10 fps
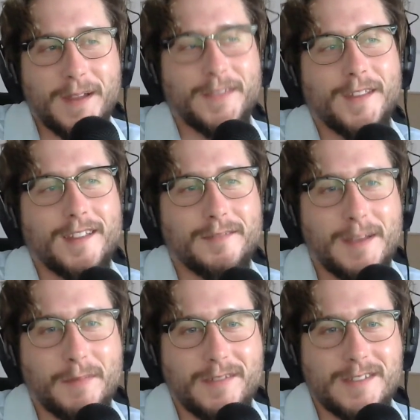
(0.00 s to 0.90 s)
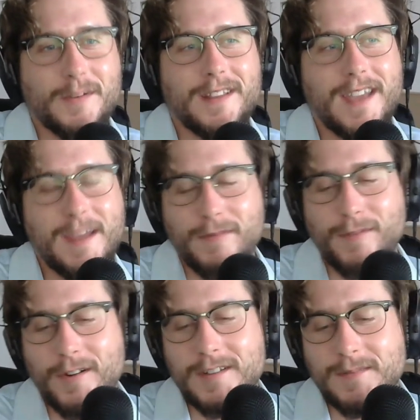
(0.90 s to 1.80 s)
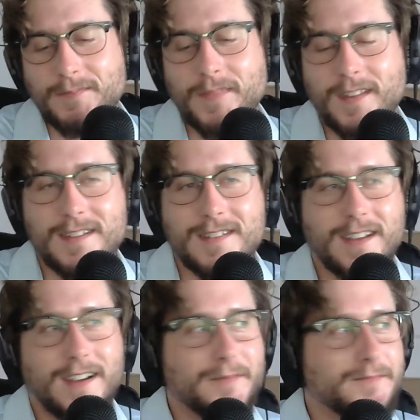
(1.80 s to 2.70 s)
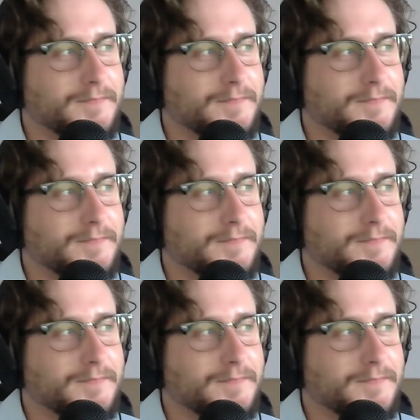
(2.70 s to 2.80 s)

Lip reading: None of them of his real name, of course, because he's don't